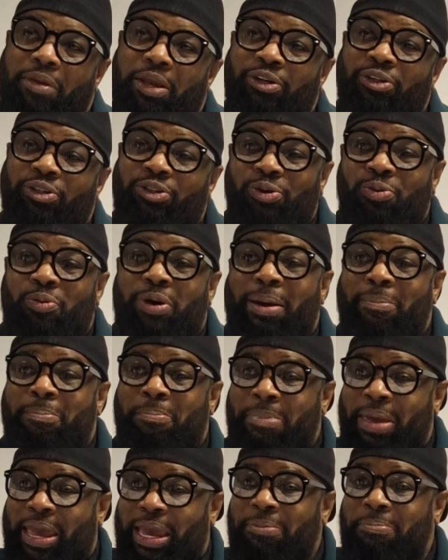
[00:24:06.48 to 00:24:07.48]
Do I
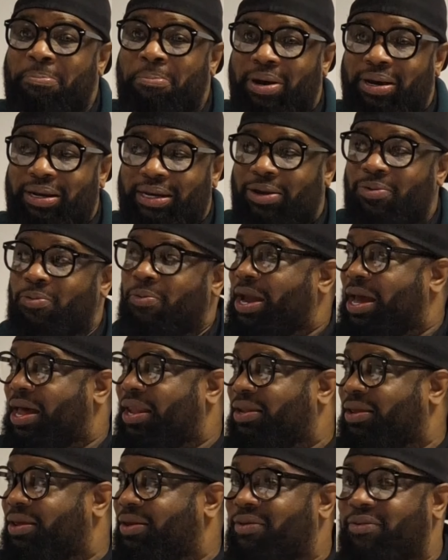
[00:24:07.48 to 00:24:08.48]
make money where I
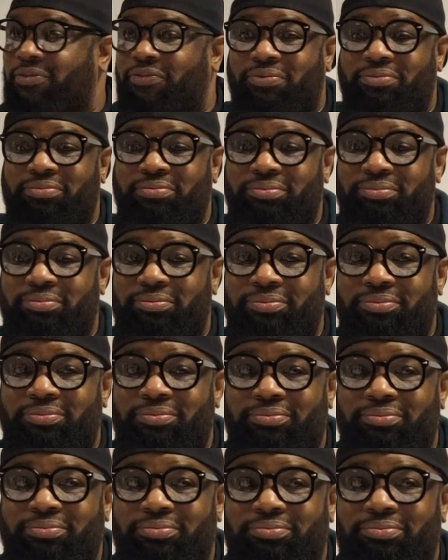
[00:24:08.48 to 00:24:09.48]
live?
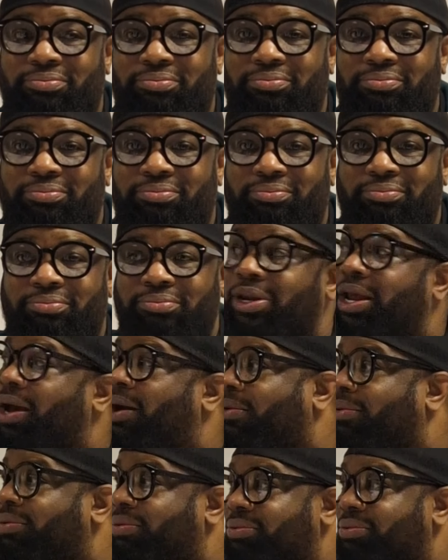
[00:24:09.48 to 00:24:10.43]
No.